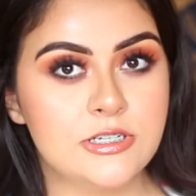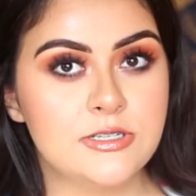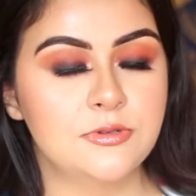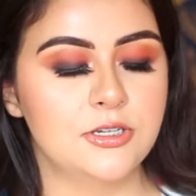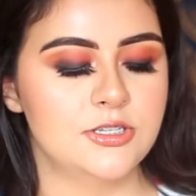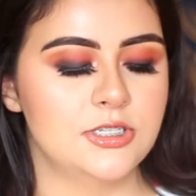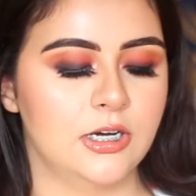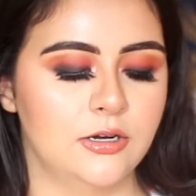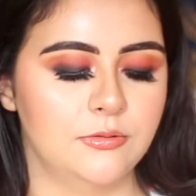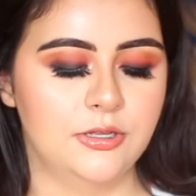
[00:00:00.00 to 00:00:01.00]
first I'm gonna
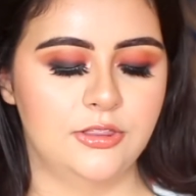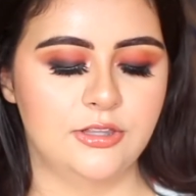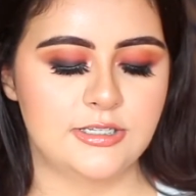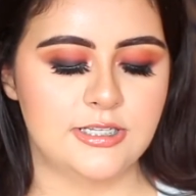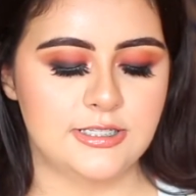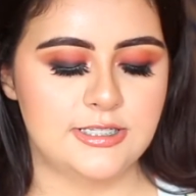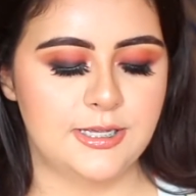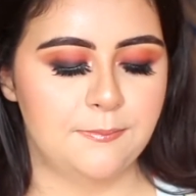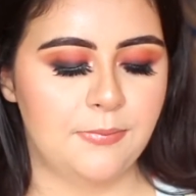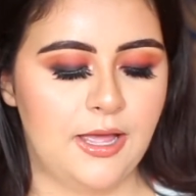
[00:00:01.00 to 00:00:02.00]
start with the
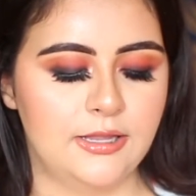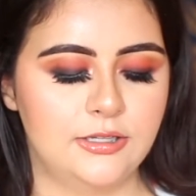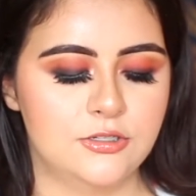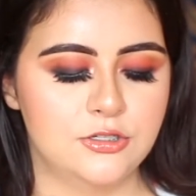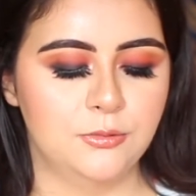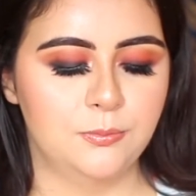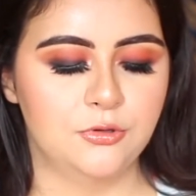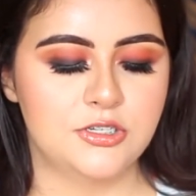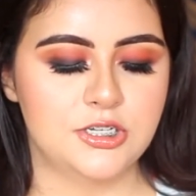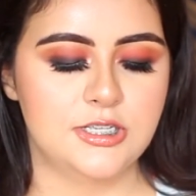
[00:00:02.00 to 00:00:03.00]
Sunset palette dupe,
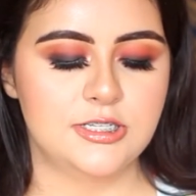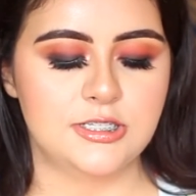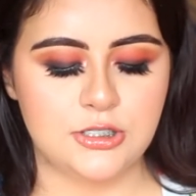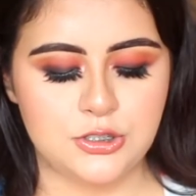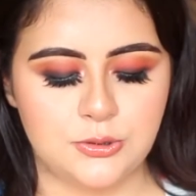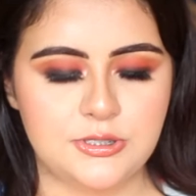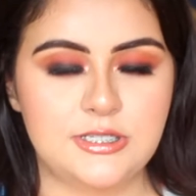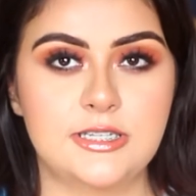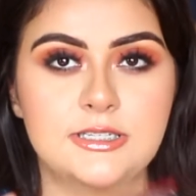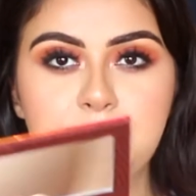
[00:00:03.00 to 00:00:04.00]
which is the
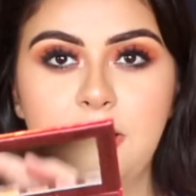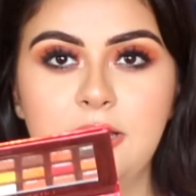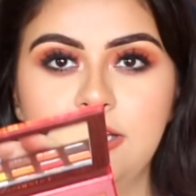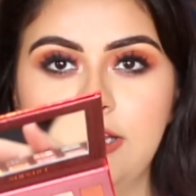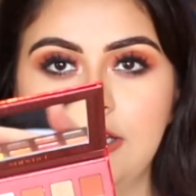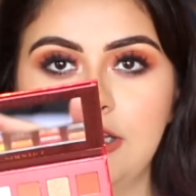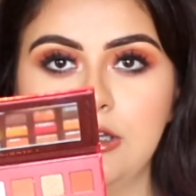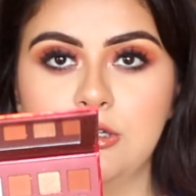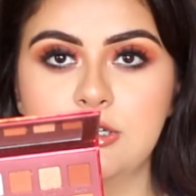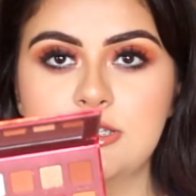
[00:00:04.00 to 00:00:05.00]
Solstice palette, and it
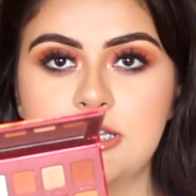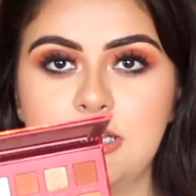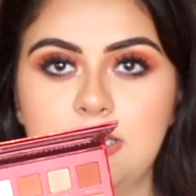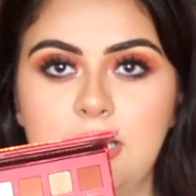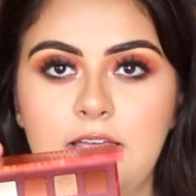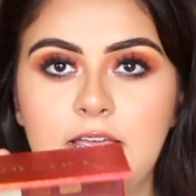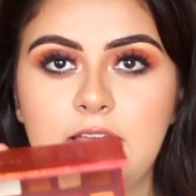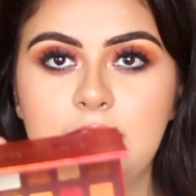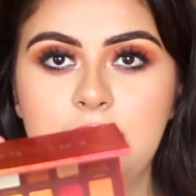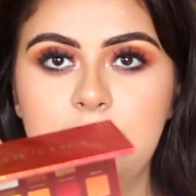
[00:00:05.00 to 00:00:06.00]
looks like
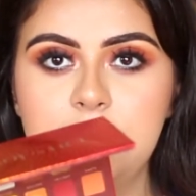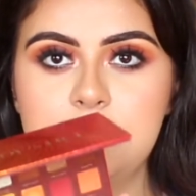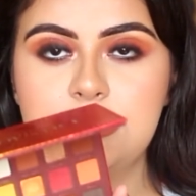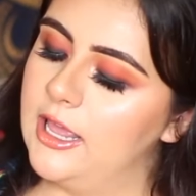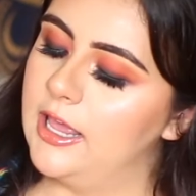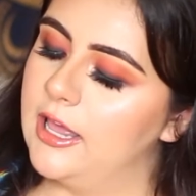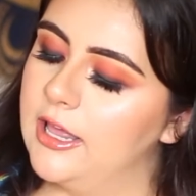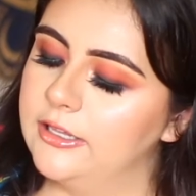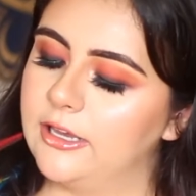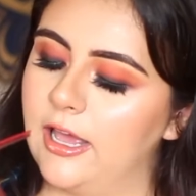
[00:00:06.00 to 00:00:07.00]
this.
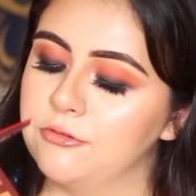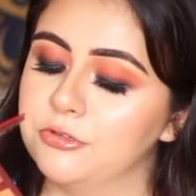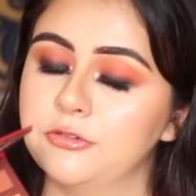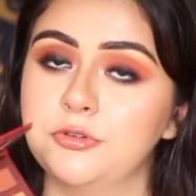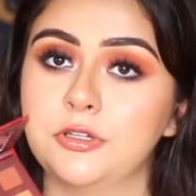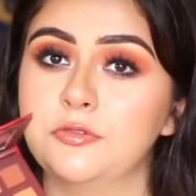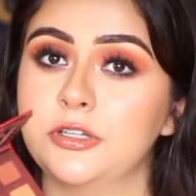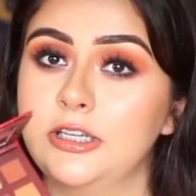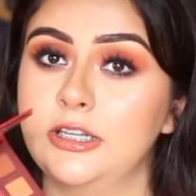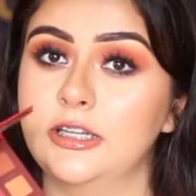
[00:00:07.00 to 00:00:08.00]
And I really, really,
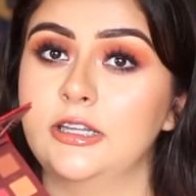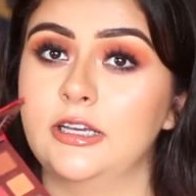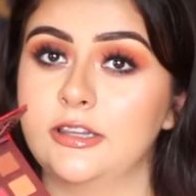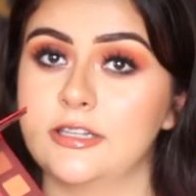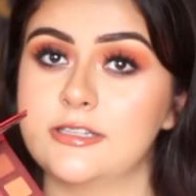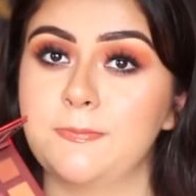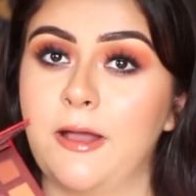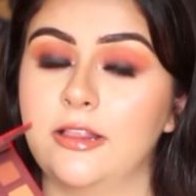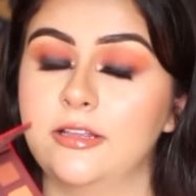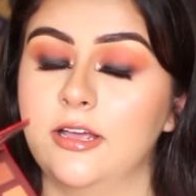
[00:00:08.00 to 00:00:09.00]
really like this
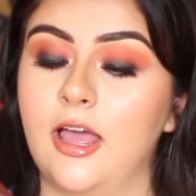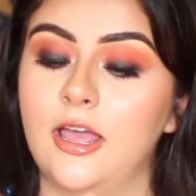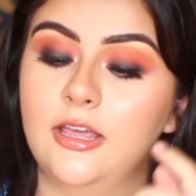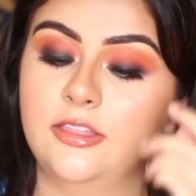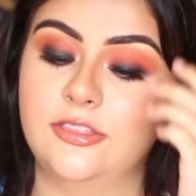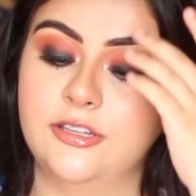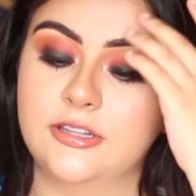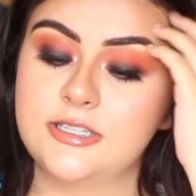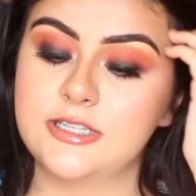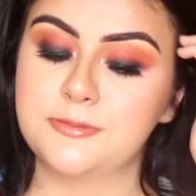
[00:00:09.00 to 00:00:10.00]
palette. I think
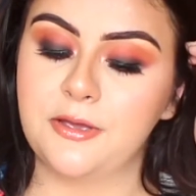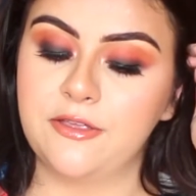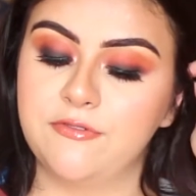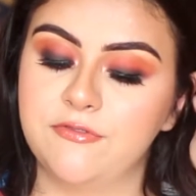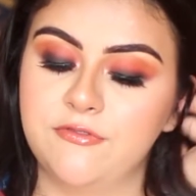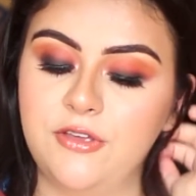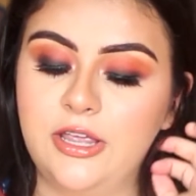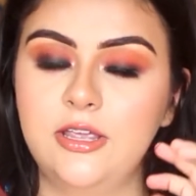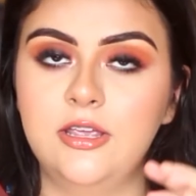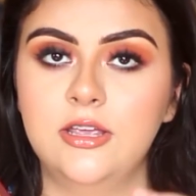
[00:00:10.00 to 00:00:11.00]
this is my
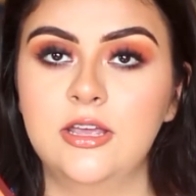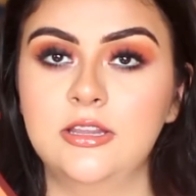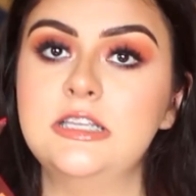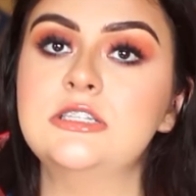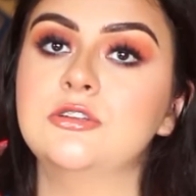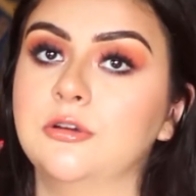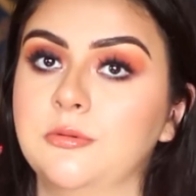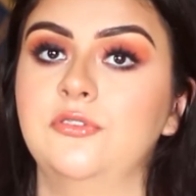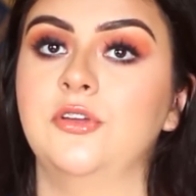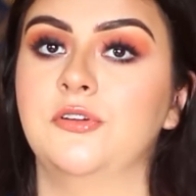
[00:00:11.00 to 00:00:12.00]
these two are
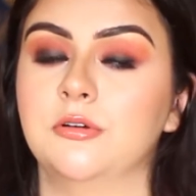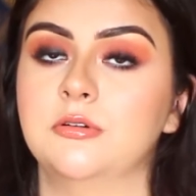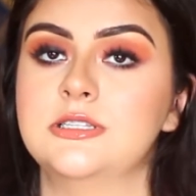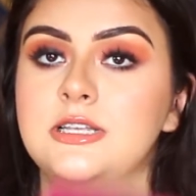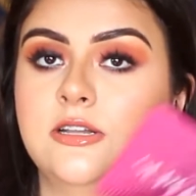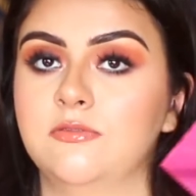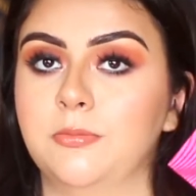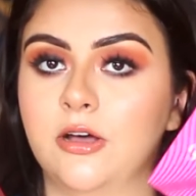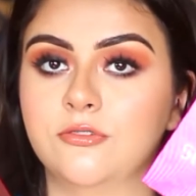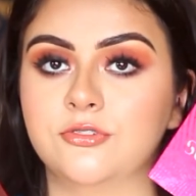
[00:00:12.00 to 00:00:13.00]
my favorite ones that I've
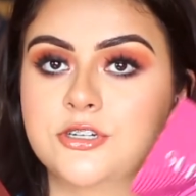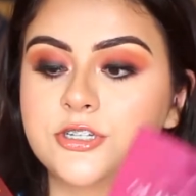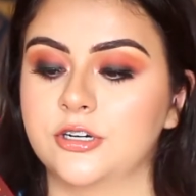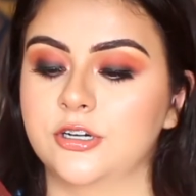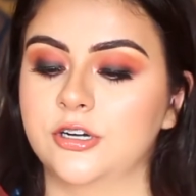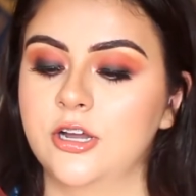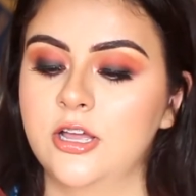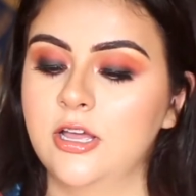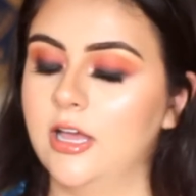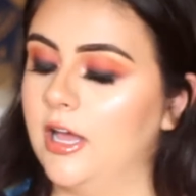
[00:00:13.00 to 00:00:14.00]
bought for sure.
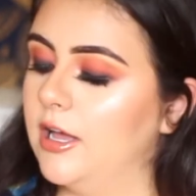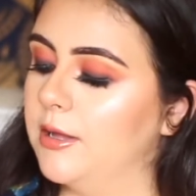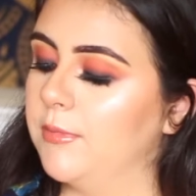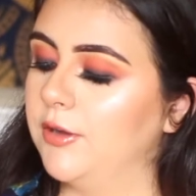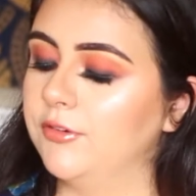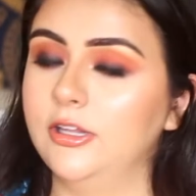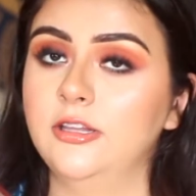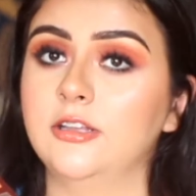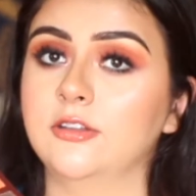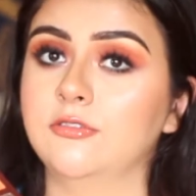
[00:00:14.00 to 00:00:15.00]
I really
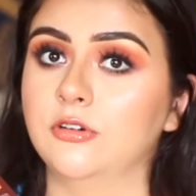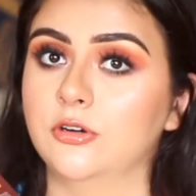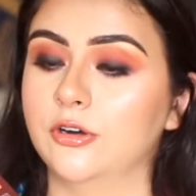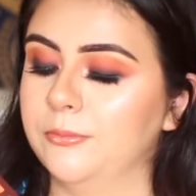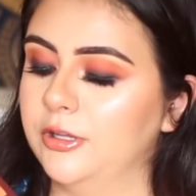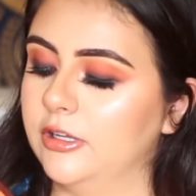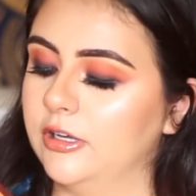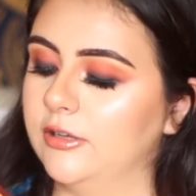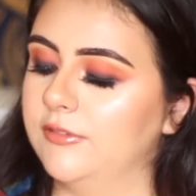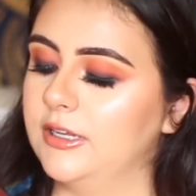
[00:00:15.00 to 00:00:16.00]
like the formula
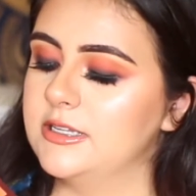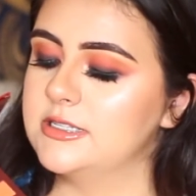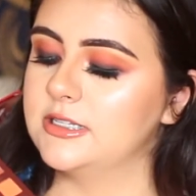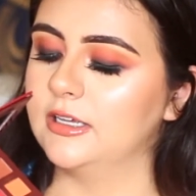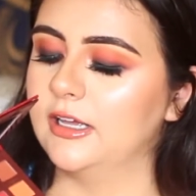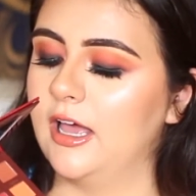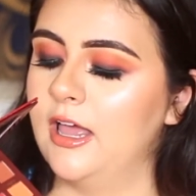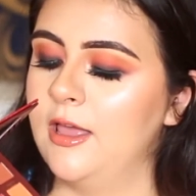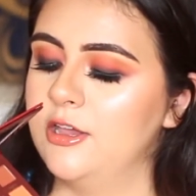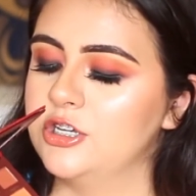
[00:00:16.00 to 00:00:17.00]
of this. The
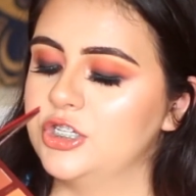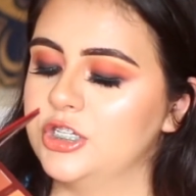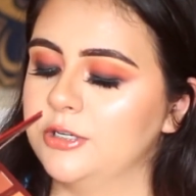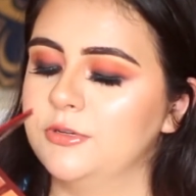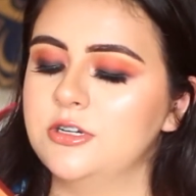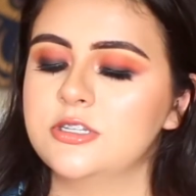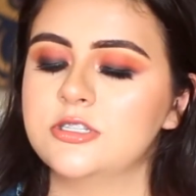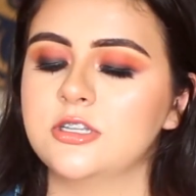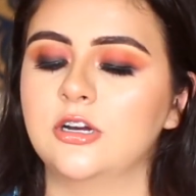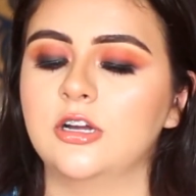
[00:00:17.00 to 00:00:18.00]

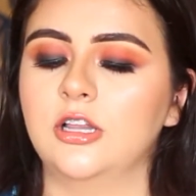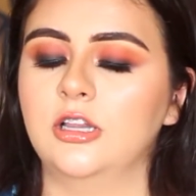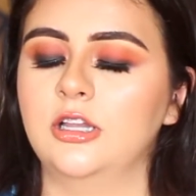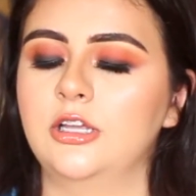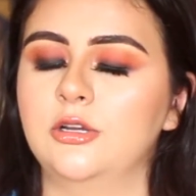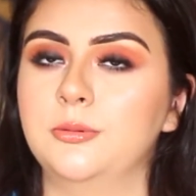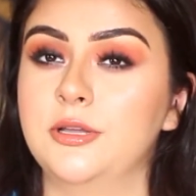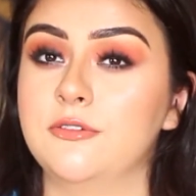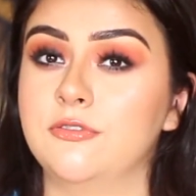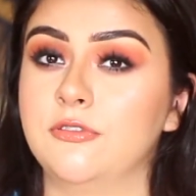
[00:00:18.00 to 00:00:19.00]
shimmers are a little
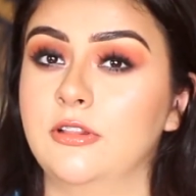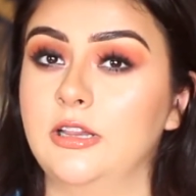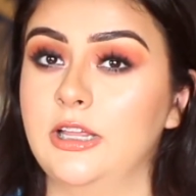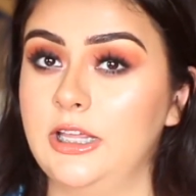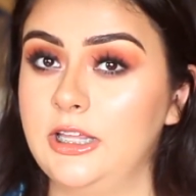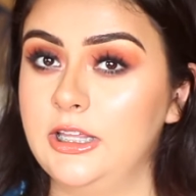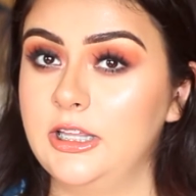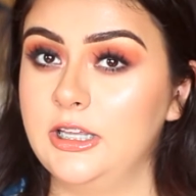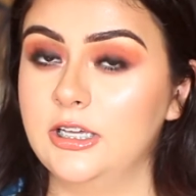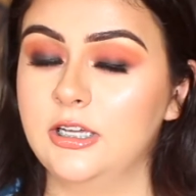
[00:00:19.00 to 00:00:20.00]
bit
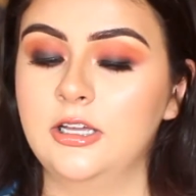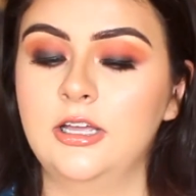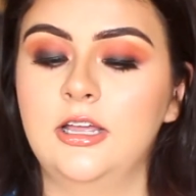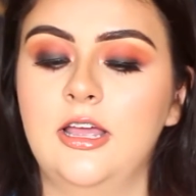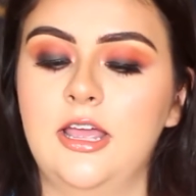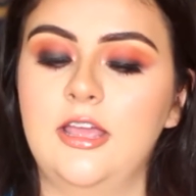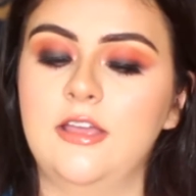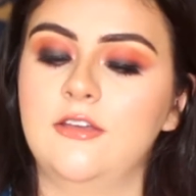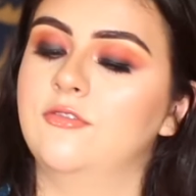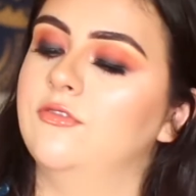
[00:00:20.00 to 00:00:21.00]
flaky.
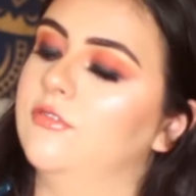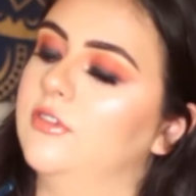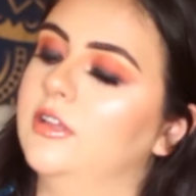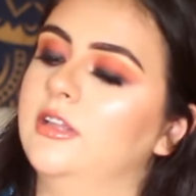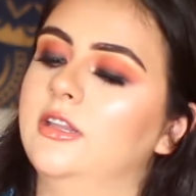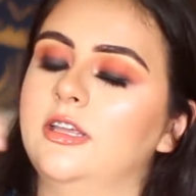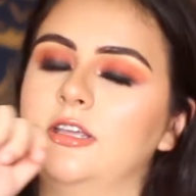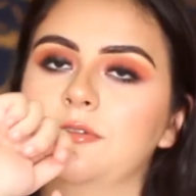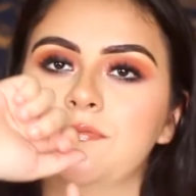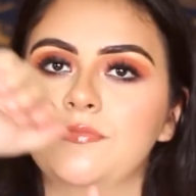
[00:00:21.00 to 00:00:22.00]
If
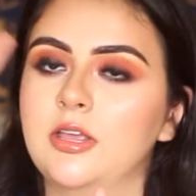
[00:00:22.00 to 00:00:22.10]
like,